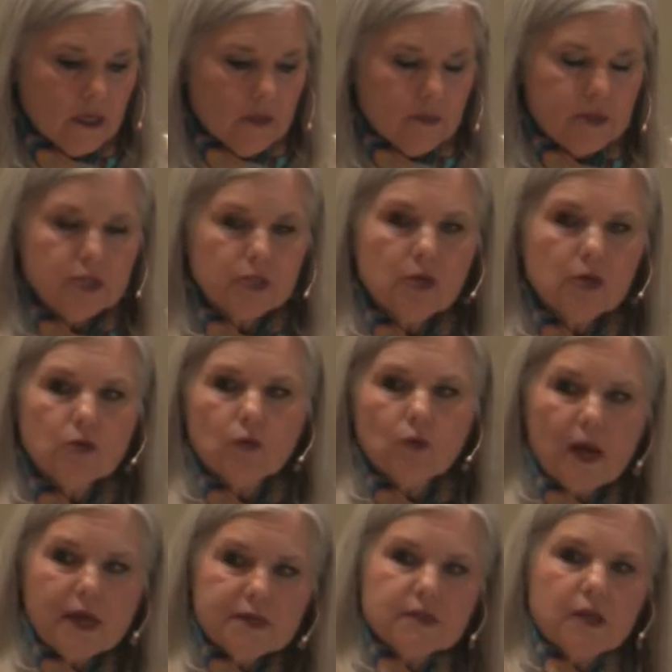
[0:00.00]
But you know
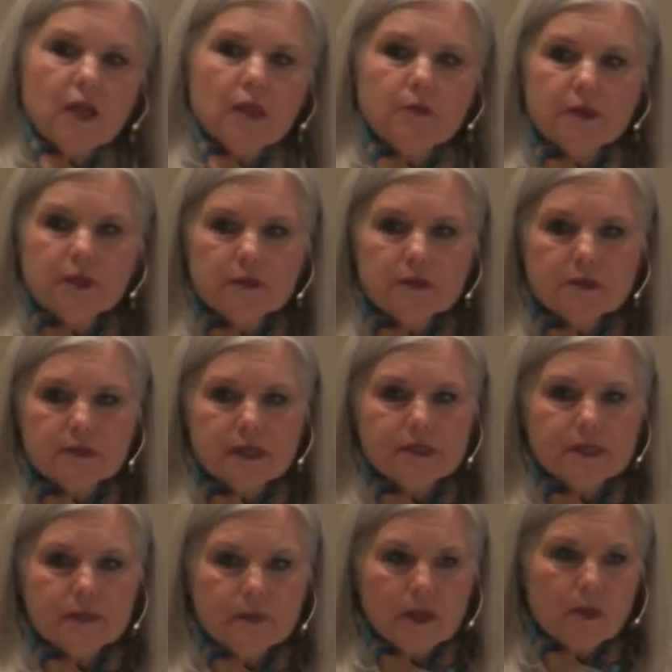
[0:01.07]
why Solomon said
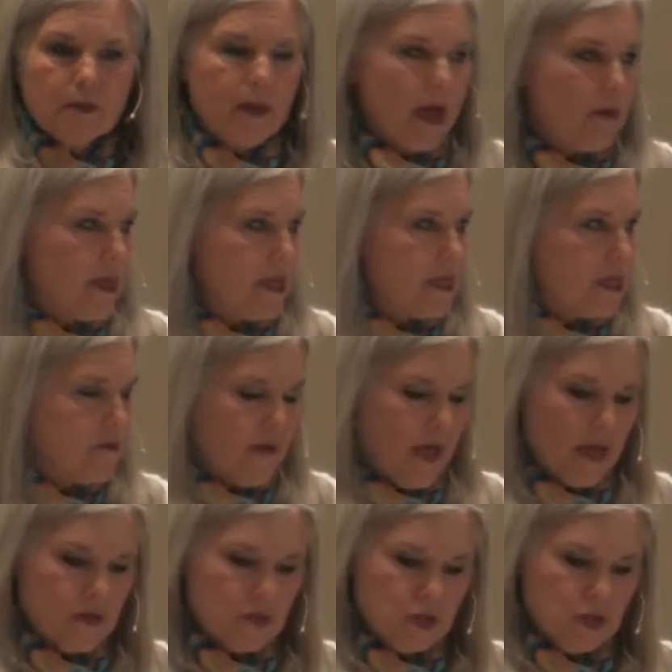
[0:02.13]
something about making
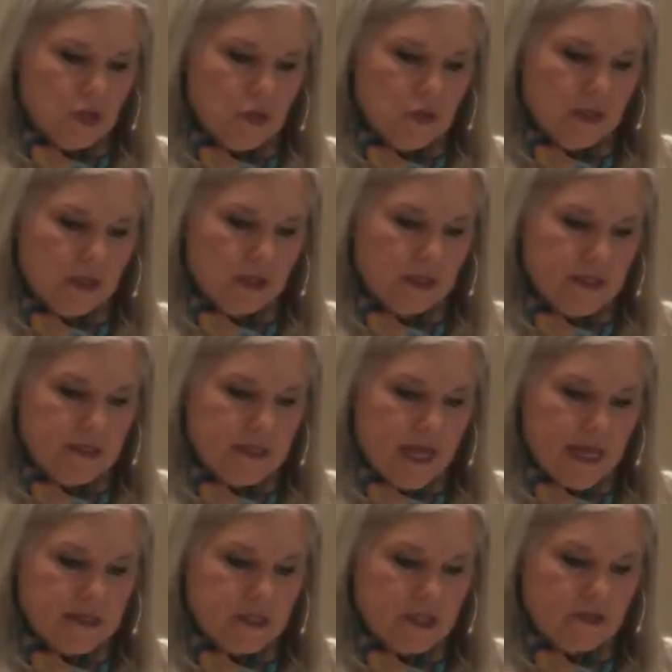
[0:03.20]
vows too in
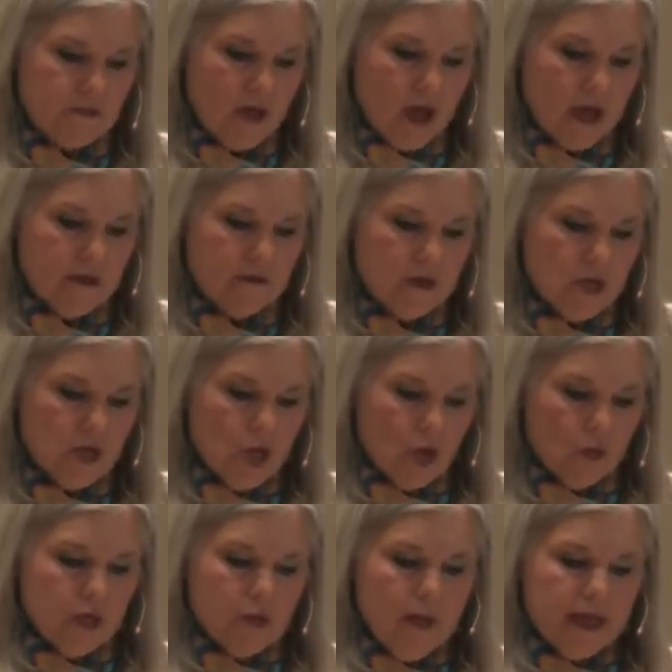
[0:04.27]
Ecclesiastes 5?
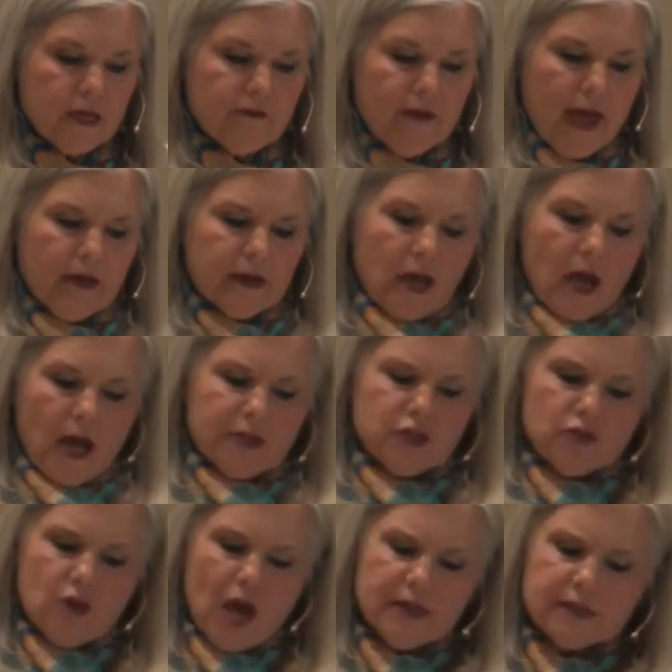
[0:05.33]
When you make a vow to God,
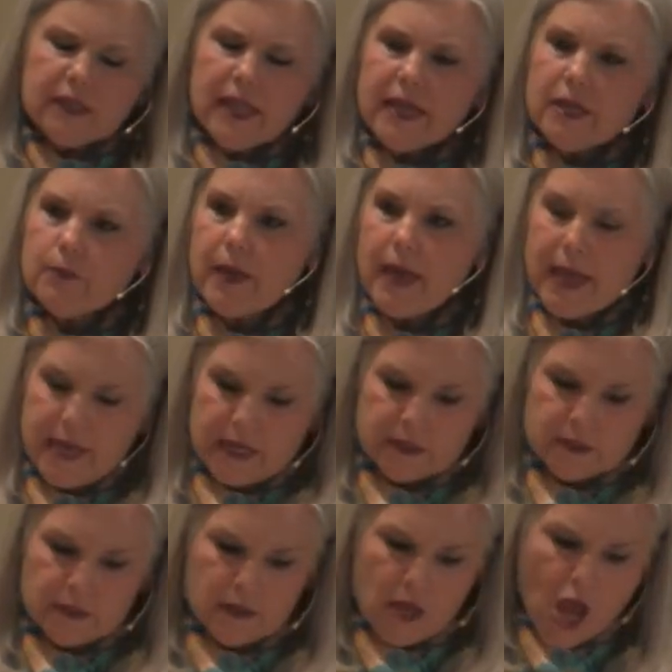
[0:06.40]
do not delay to pay
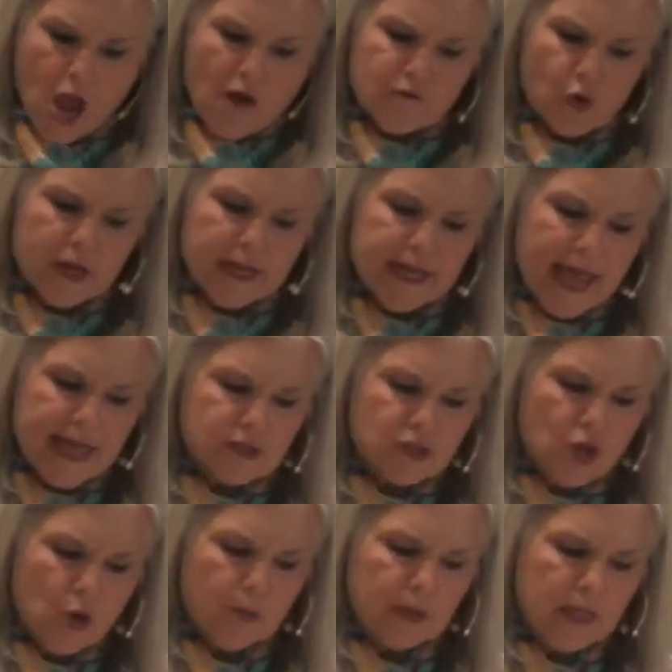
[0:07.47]
it, for he has
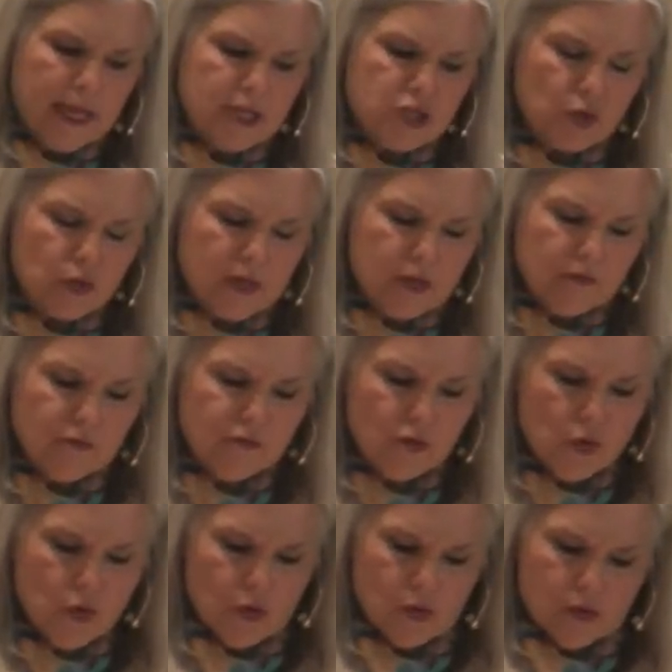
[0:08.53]
no pleasure in
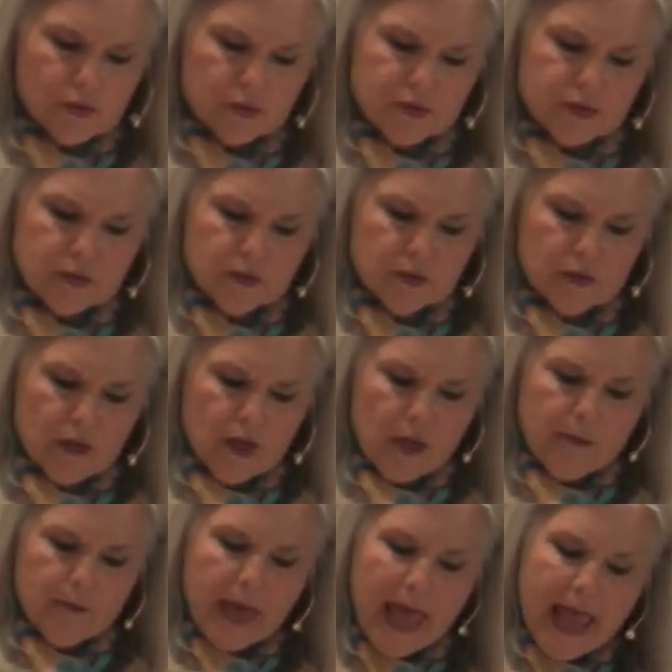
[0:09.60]
fools.
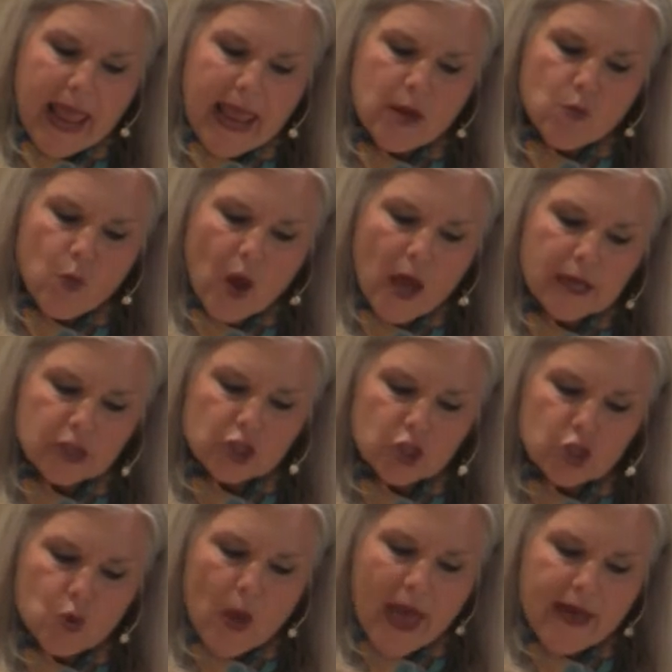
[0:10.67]
Pay what
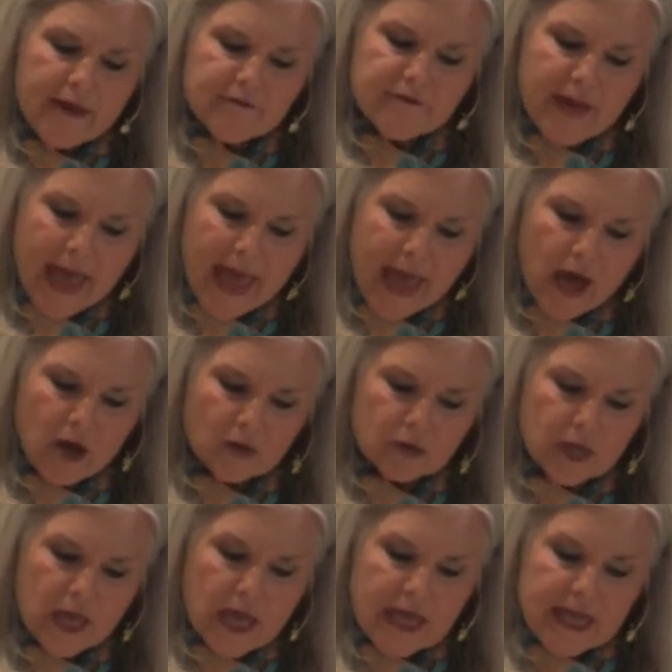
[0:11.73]
you have vowed.